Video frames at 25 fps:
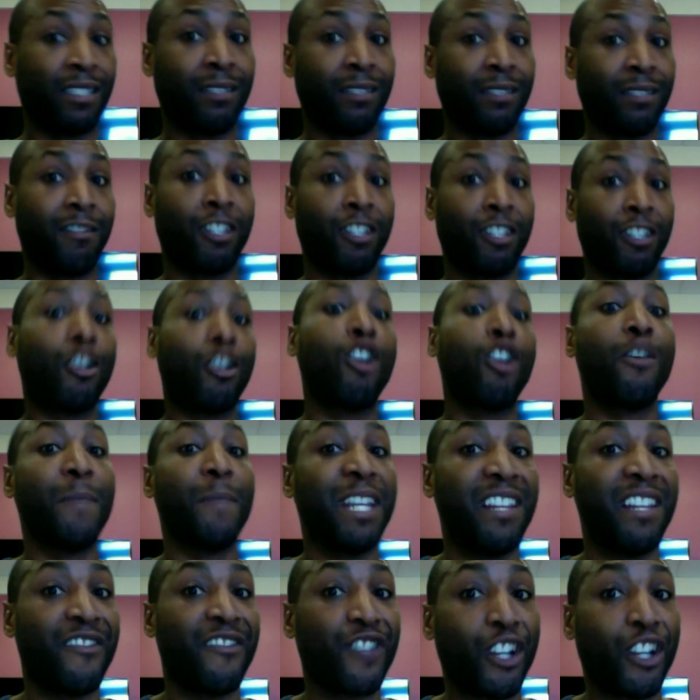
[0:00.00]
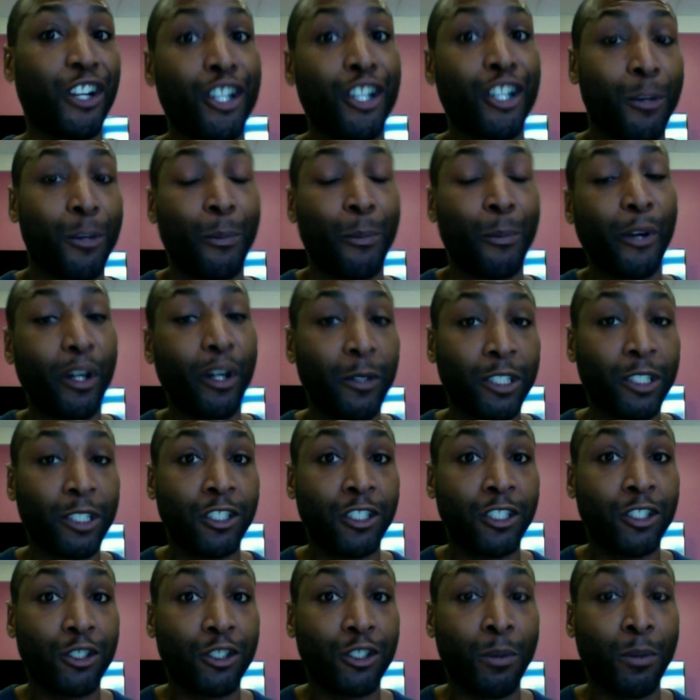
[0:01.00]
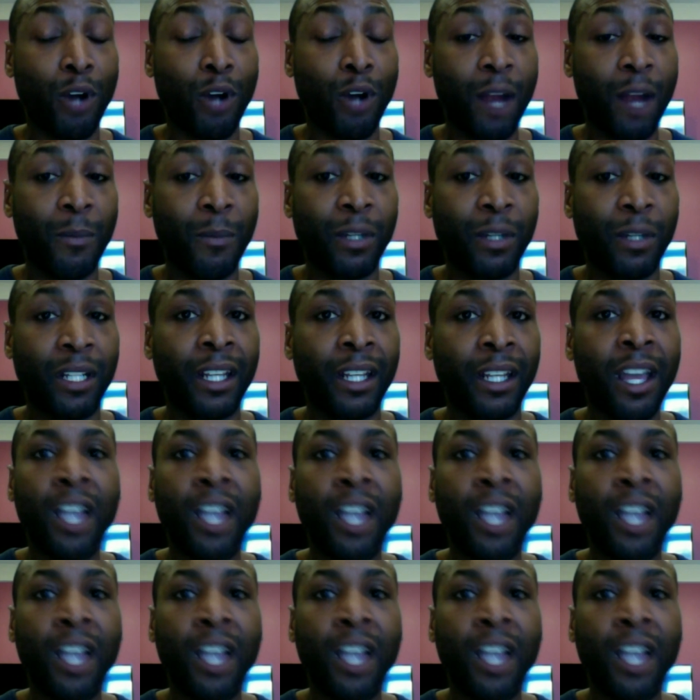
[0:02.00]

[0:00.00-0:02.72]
determine if they're going to purchase your property.